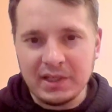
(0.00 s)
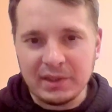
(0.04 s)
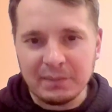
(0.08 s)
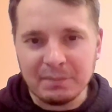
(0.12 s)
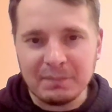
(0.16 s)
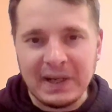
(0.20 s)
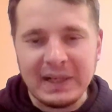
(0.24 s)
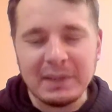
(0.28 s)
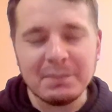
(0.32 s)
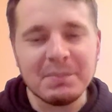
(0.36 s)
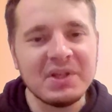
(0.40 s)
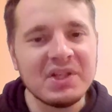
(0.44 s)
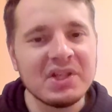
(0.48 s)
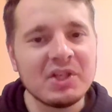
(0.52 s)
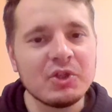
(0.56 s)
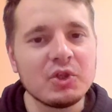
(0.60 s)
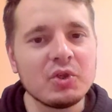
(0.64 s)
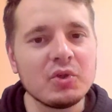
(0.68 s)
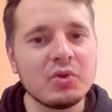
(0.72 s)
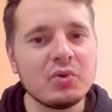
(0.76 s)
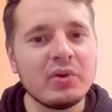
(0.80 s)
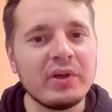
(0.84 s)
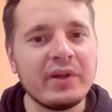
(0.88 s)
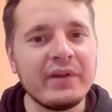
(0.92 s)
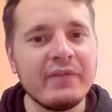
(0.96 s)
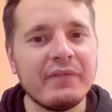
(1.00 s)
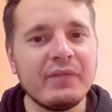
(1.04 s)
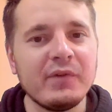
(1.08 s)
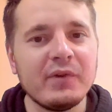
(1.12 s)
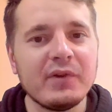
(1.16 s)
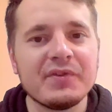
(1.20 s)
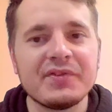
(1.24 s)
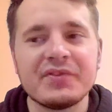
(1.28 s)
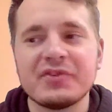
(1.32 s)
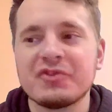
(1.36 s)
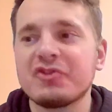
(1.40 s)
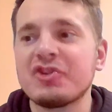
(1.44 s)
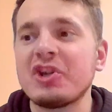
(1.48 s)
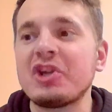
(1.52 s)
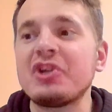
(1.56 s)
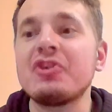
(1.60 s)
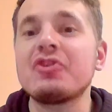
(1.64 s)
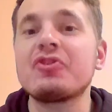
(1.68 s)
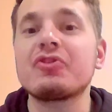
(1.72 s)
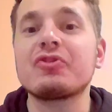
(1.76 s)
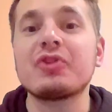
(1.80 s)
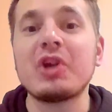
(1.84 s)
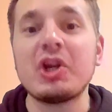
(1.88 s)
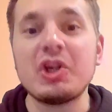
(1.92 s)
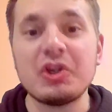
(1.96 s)
it might be that you influence
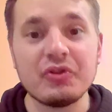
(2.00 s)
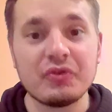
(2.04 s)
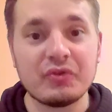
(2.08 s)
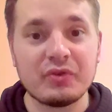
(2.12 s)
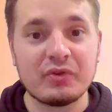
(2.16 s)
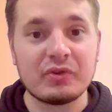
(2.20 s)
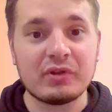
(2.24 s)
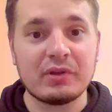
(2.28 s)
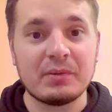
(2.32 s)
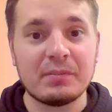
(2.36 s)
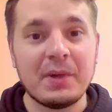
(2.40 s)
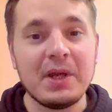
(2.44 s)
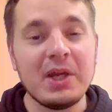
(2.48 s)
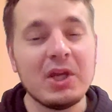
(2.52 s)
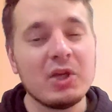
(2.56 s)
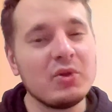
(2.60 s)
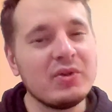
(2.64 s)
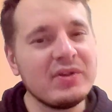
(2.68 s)
generations to come.